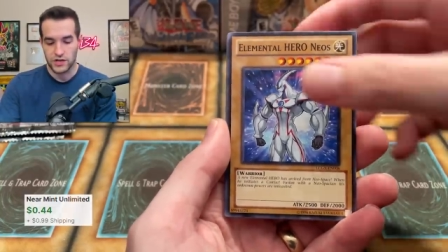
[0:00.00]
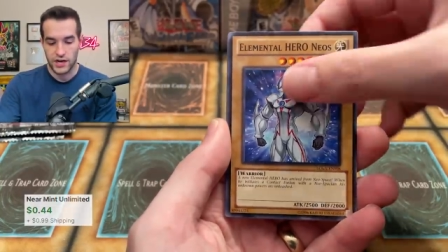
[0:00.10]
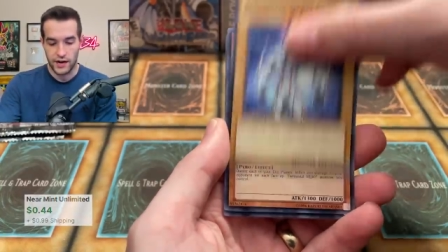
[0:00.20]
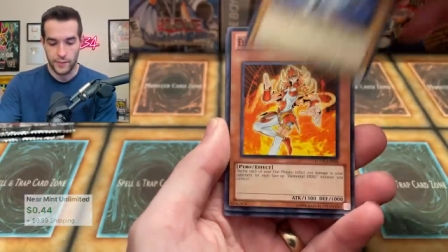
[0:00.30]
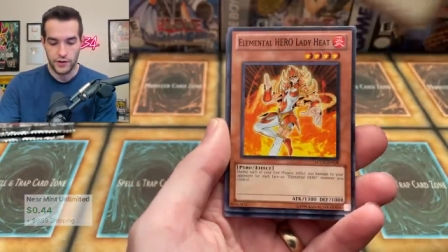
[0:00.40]

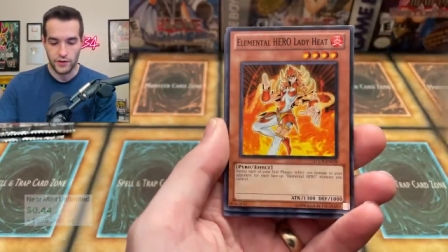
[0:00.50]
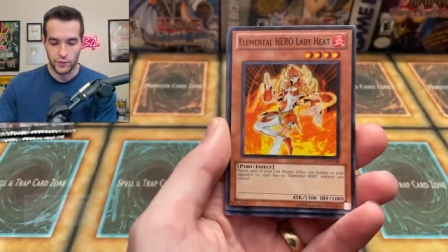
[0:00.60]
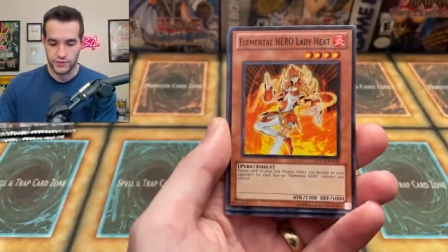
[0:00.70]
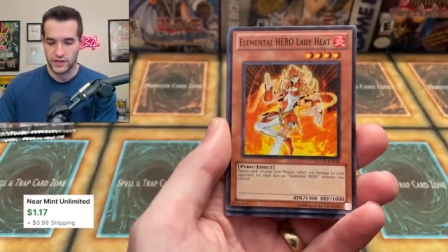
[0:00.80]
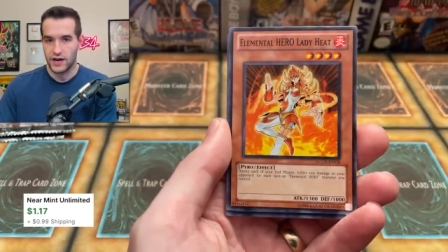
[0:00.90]
common,
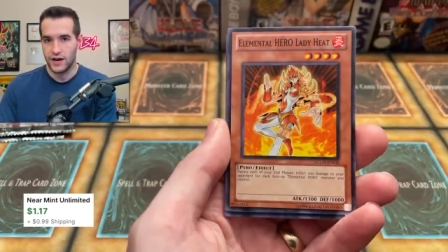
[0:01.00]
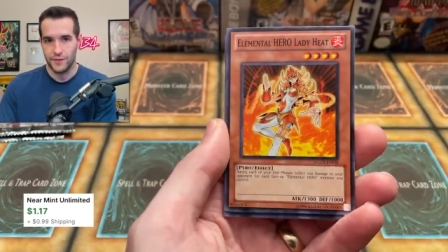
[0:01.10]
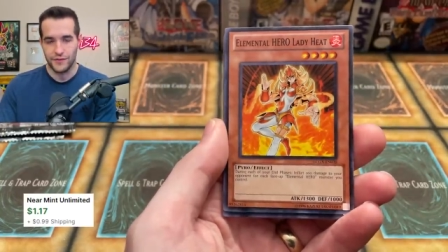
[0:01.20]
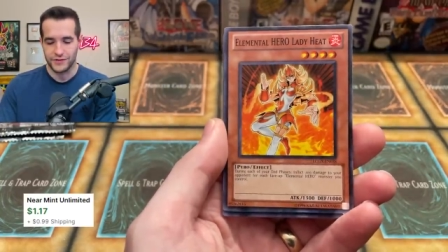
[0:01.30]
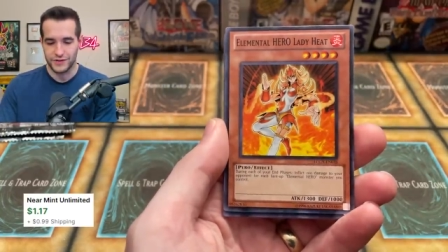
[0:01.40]
always a
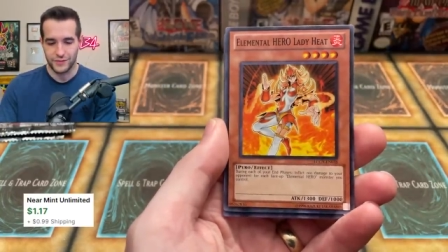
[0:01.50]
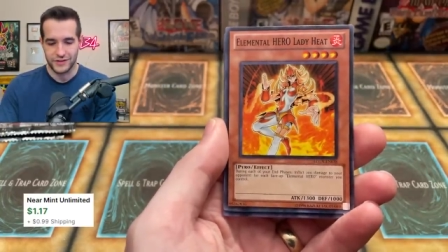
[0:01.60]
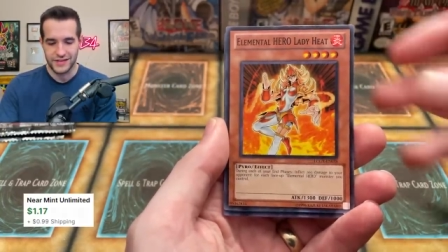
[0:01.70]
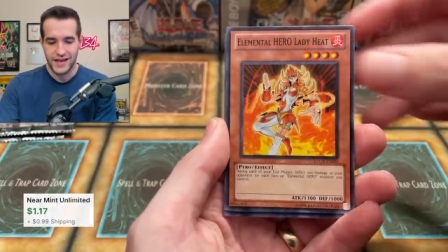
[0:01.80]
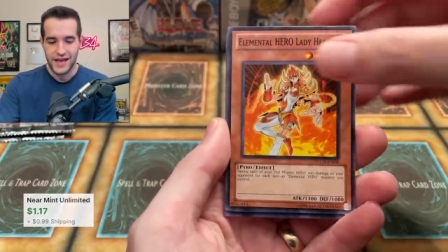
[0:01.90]
common for some
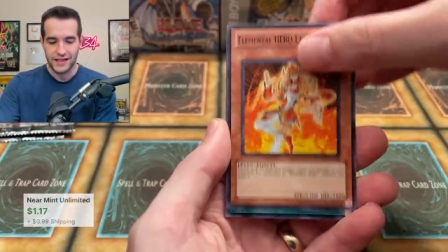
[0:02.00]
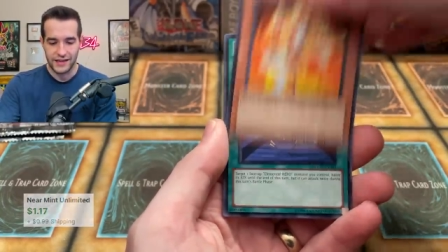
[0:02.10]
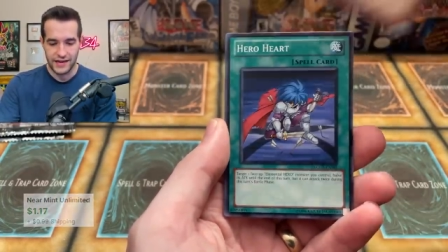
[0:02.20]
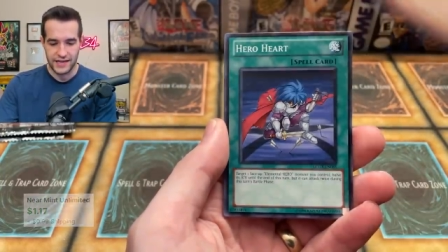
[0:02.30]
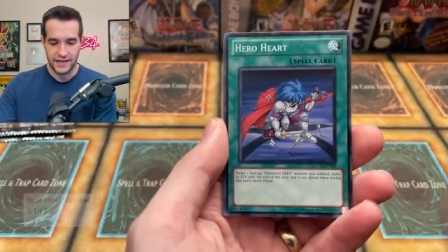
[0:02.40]
reason.
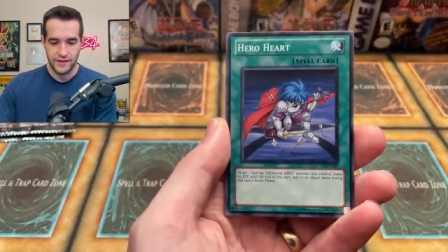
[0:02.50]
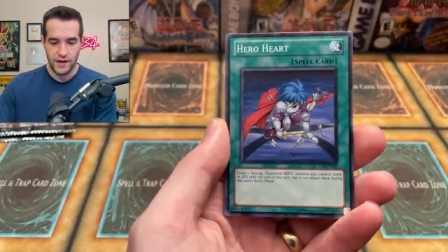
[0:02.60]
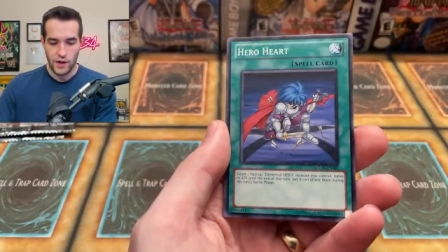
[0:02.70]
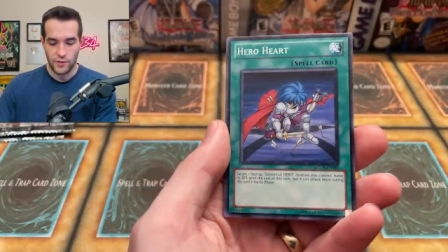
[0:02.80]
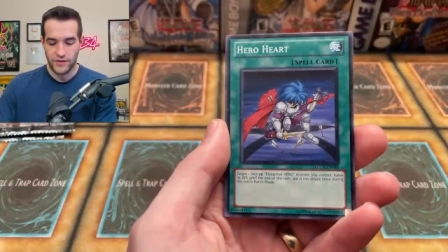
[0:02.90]
Lady Heat.
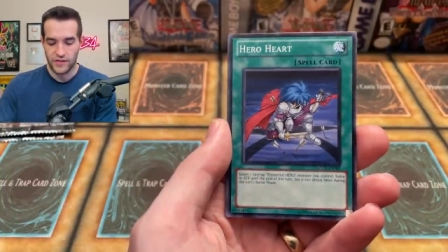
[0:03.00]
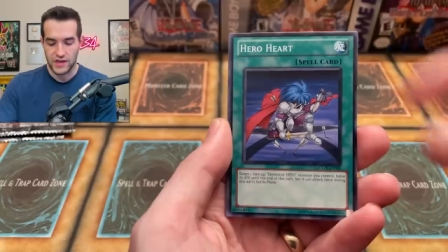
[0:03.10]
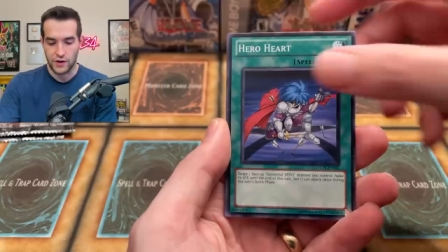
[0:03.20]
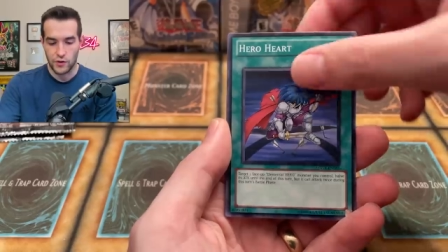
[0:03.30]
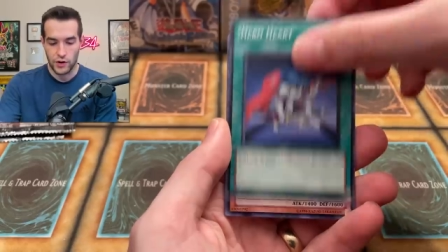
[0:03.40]
We've got the
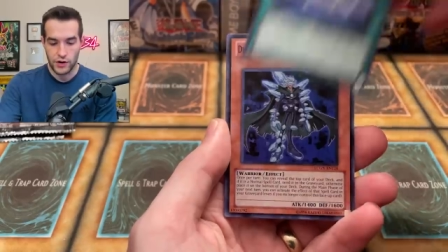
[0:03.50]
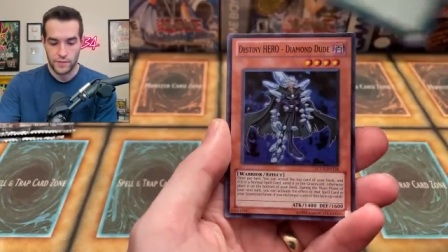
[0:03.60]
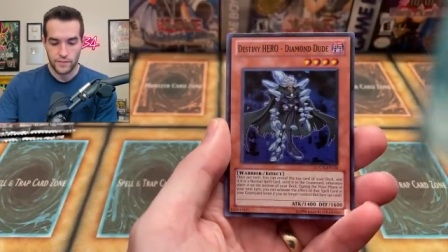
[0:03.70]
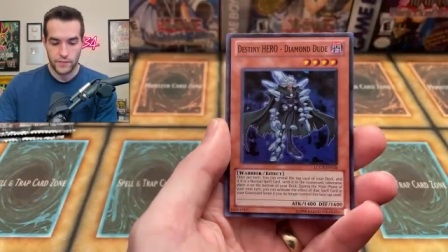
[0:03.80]
Hero Heart.